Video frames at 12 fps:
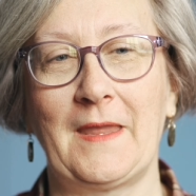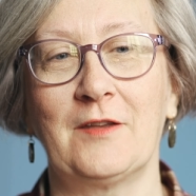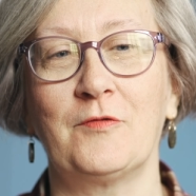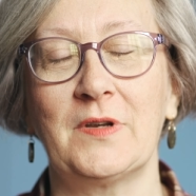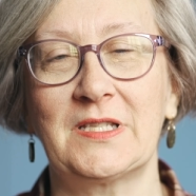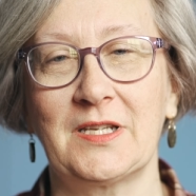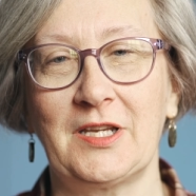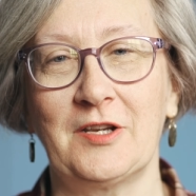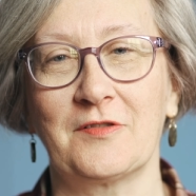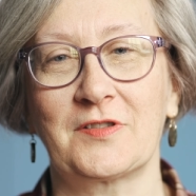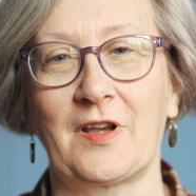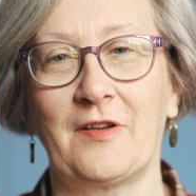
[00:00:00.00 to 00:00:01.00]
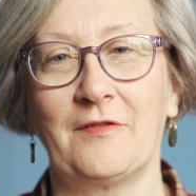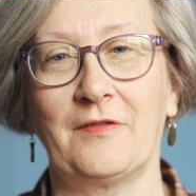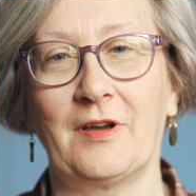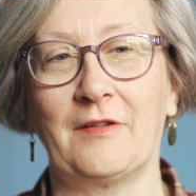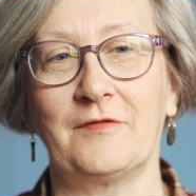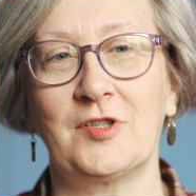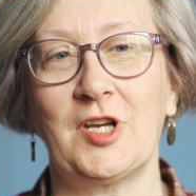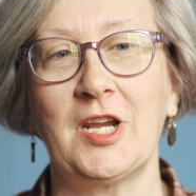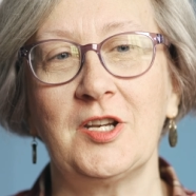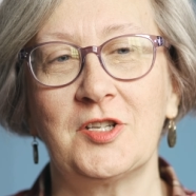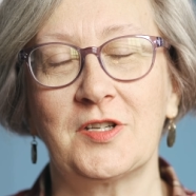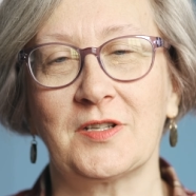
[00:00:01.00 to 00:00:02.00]
In recent years, I've, I've
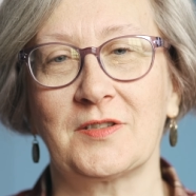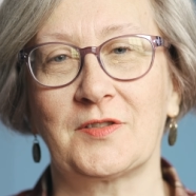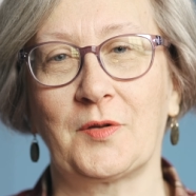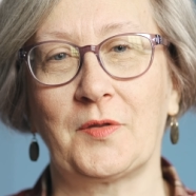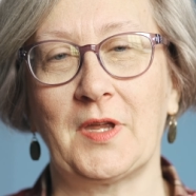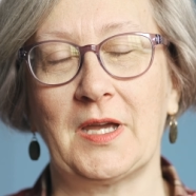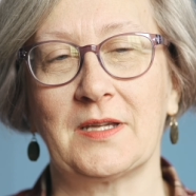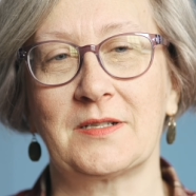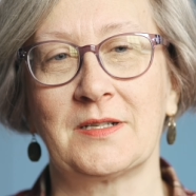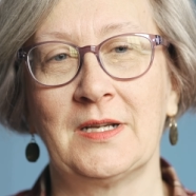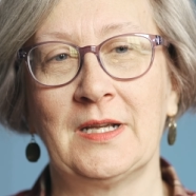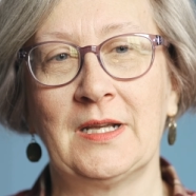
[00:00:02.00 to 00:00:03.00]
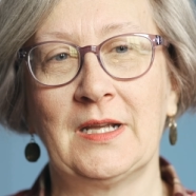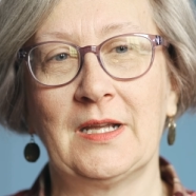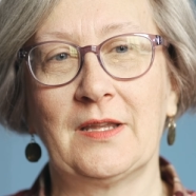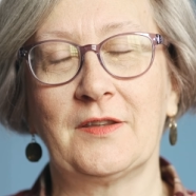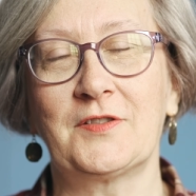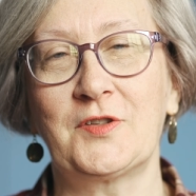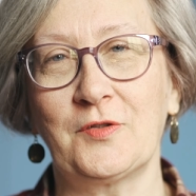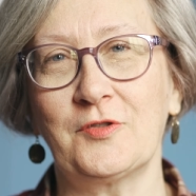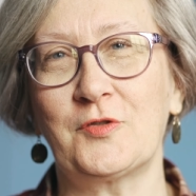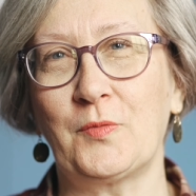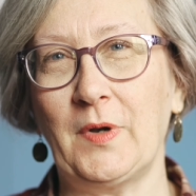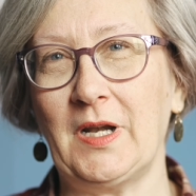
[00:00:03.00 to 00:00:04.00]
changed it so that the
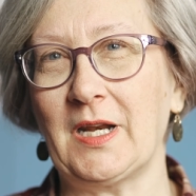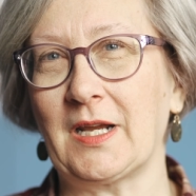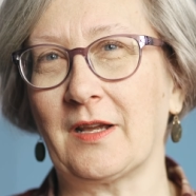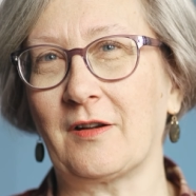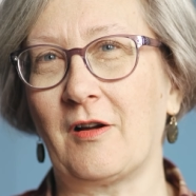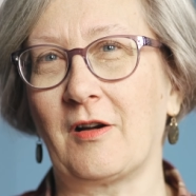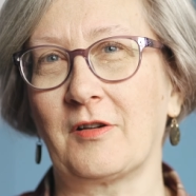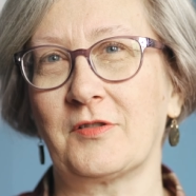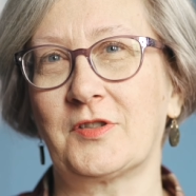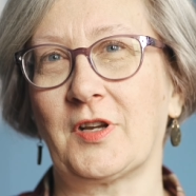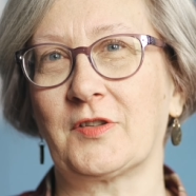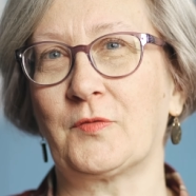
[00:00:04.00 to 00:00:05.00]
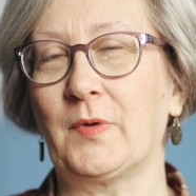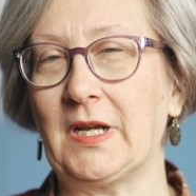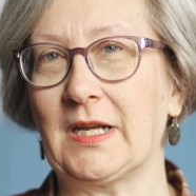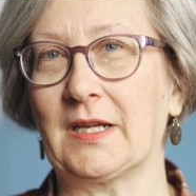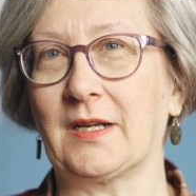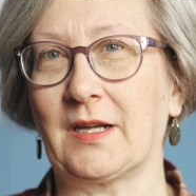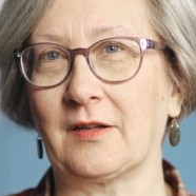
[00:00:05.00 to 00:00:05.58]
students reading it aren't just reading in